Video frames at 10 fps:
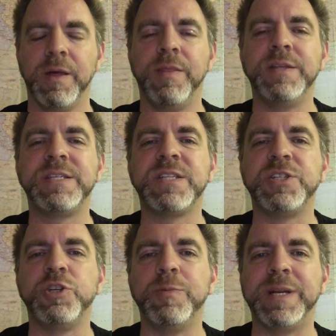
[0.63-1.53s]
This is the
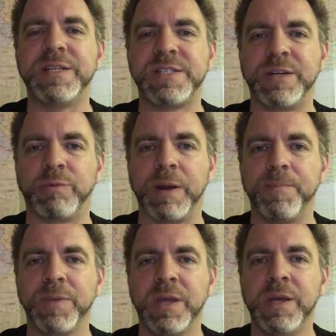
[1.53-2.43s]
2-minute SITREP.
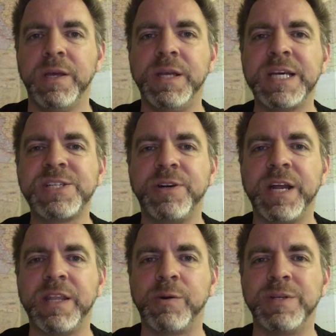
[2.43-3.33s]

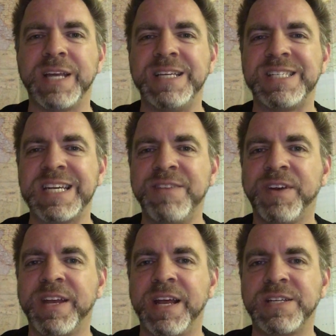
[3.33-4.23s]
Yesterday, there was a
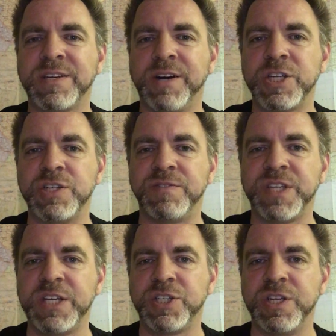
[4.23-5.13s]
significant escalation of
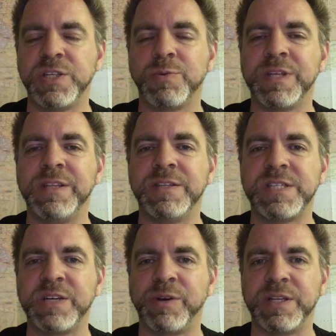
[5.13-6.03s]
tensions within the
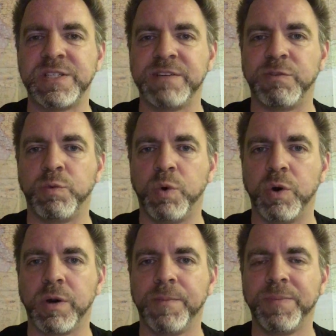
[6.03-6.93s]
Syrian civil
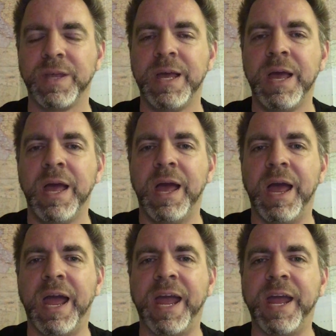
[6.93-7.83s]
war.
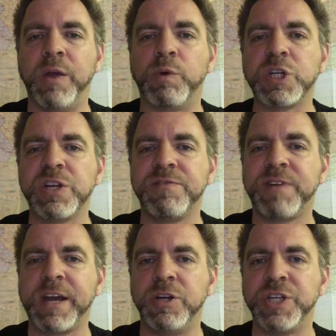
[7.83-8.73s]
A Russian
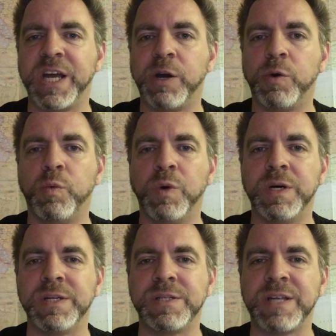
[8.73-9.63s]
fighter jet
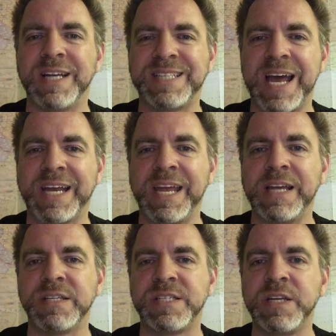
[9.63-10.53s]
was
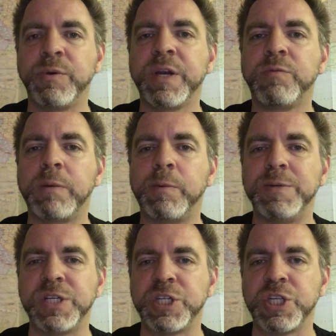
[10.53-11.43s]
attacking Syrian rebel
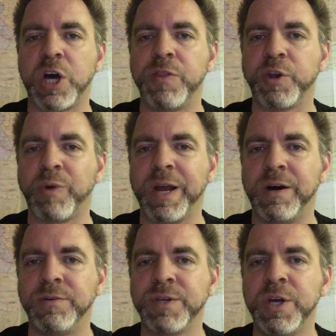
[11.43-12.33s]
positions on the
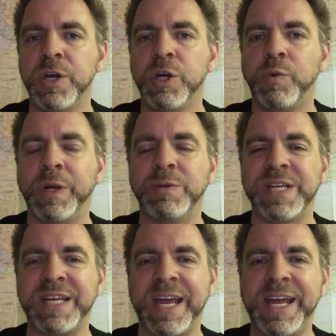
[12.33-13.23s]
ground when it was
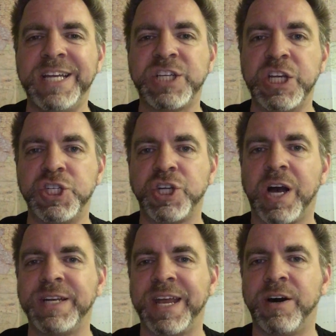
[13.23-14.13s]
engaged and
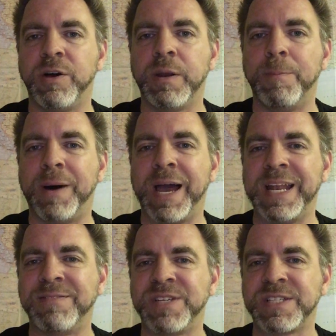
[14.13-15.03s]
shot down by
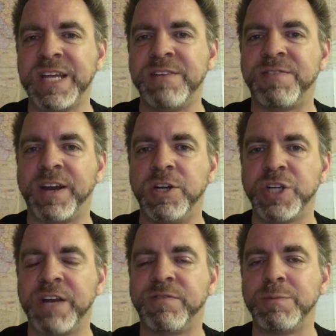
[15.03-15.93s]
an F-16 fighter
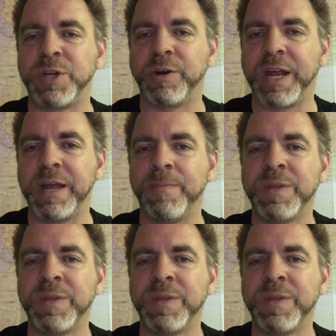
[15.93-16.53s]
jet from Turkey.